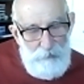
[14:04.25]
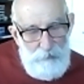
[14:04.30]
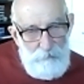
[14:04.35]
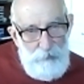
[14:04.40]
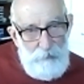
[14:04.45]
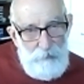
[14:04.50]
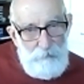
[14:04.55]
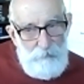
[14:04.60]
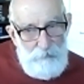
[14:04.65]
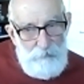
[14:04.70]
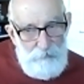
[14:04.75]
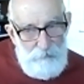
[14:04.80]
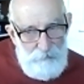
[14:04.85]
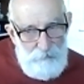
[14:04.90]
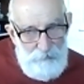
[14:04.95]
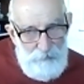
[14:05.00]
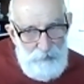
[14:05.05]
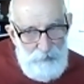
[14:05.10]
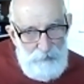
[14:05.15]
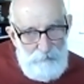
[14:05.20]
Well,
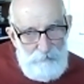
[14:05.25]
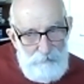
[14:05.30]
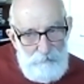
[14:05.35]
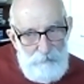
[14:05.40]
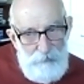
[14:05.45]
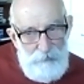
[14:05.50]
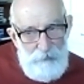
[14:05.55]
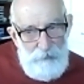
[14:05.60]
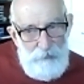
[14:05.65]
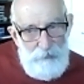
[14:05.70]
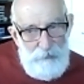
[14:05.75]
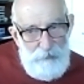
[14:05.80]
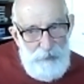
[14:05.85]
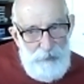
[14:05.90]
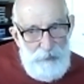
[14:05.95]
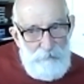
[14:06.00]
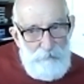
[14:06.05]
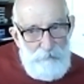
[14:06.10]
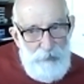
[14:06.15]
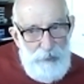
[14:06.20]

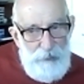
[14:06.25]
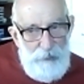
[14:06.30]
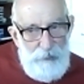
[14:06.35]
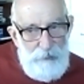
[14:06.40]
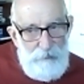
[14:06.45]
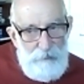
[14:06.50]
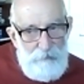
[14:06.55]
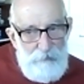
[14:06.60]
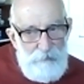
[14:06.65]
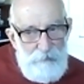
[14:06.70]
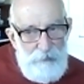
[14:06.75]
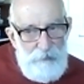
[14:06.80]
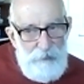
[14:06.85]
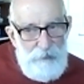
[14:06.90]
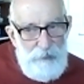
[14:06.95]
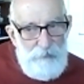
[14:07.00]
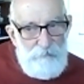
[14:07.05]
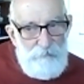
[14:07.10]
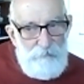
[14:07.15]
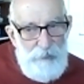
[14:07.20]
that may
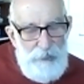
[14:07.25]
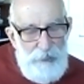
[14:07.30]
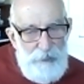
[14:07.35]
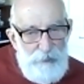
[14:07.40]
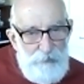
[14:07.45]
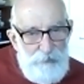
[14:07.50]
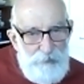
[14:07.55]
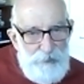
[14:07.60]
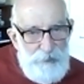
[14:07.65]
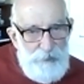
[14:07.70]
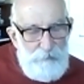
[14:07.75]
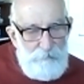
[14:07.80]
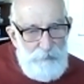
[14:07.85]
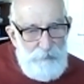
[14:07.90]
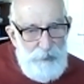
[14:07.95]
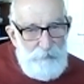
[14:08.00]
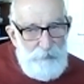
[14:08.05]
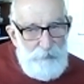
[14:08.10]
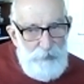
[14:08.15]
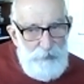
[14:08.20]
have meaning to some
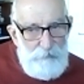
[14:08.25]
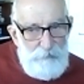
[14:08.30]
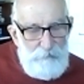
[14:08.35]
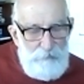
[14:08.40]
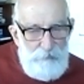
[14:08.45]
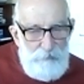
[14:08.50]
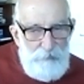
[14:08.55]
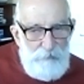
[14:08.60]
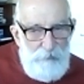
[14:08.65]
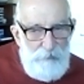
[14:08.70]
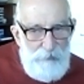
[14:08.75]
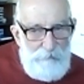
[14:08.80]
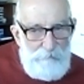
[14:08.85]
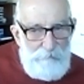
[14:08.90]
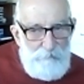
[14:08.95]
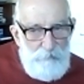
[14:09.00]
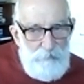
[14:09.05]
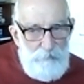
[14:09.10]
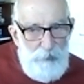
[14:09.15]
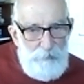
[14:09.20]
people, and
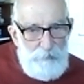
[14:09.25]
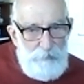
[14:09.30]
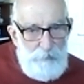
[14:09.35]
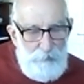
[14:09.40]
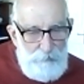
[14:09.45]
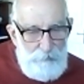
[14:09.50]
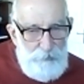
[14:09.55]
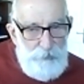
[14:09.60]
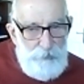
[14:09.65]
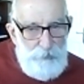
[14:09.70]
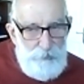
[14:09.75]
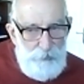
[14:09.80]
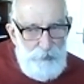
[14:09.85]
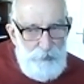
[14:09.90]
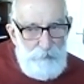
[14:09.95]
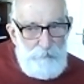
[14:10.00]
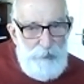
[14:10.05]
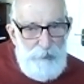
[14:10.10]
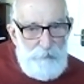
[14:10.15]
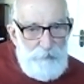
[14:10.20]
perhaps the sort
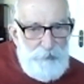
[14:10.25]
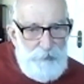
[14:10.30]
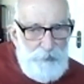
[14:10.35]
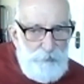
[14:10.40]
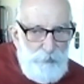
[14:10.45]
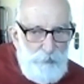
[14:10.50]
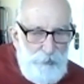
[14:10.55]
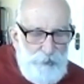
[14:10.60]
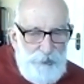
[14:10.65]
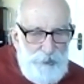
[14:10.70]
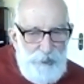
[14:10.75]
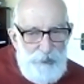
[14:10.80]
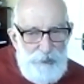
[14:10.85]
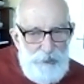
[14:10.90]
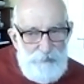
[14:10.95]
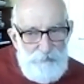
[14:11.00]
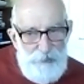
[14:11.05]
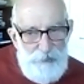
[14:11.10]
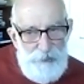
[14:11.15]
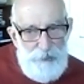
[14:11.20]
of people that are watching
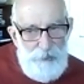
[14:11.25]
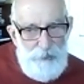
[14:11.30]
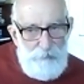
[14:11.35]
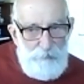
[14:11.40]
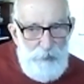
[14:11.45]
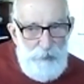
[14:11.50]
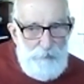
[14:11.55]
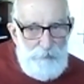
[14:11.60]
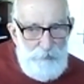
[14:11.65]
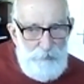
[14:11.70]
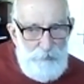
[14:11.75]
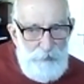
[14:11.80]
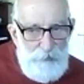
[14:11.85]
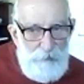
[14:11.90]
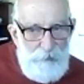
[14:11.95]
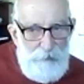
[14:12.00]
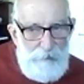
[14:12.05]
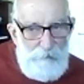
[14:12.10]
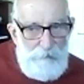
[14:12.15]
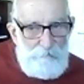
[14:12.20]
this video perhaps will
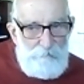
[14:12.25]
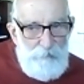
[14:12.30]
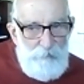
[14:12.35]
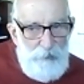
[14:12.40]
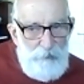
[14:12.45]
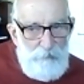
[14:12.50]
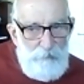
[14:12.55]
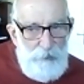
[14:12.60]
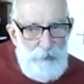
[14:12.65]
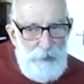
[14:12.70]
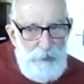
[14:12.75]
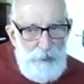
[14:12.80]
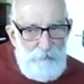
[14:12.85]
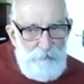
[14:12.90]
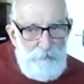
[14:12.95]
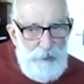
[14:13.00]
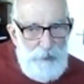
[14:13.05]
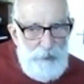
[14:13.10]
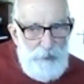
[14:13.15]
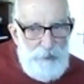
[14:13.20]
have
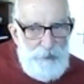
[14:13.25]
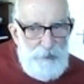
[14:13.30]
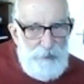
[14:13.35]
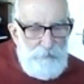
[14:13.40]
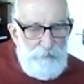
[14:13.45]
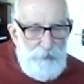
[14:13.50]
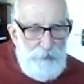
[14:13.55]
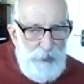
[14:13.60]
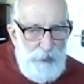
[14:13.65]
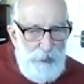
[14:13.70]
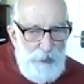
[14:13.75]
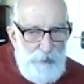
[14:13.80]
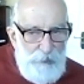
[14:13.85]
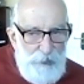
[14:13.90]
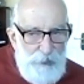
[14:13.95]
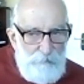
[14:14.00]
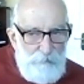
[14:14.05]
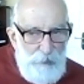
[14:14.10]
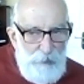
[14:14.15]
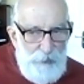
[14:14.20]
an idea of what I
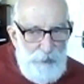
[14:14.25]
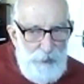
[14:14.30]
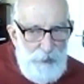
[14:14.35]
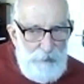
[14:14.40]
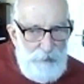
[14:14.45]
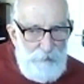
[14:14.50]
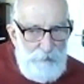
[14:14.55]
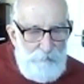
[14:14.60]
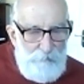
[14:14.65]
mean by that.